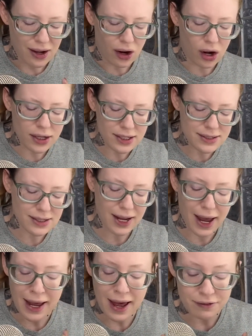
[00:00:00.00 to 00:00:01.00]
Honestly,
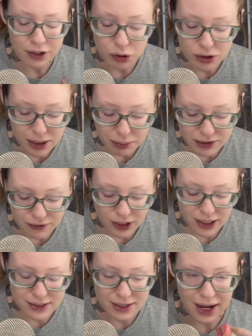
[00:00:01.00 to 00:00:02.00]
I have no tips for
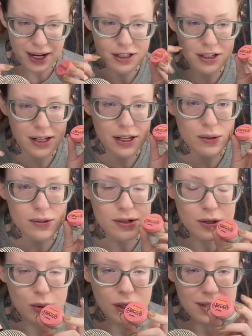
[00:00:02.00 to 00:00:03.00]
this. I actually use
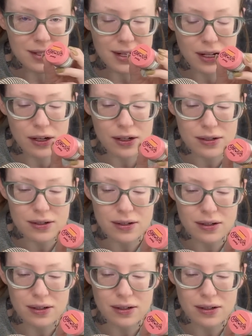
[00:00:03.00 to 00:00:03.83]
two concealers,